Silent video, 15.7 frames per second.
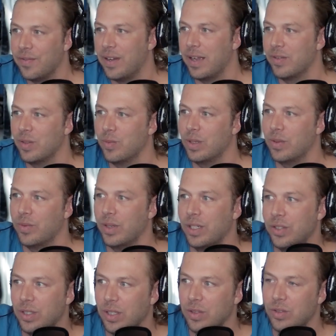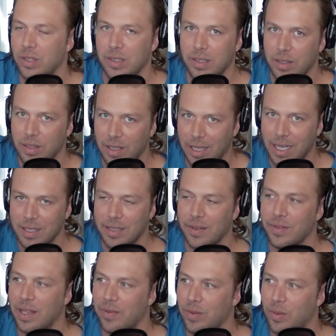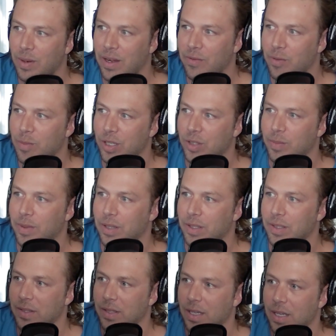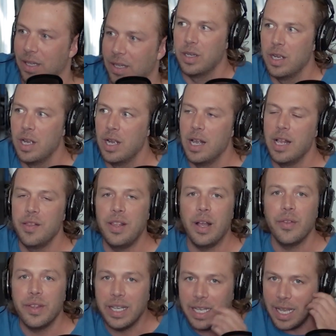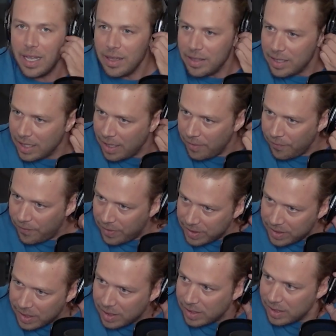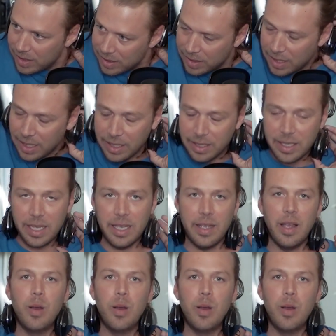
5:1 ratio. Just, you guys have to have the right information about this. Now, they can't physically see the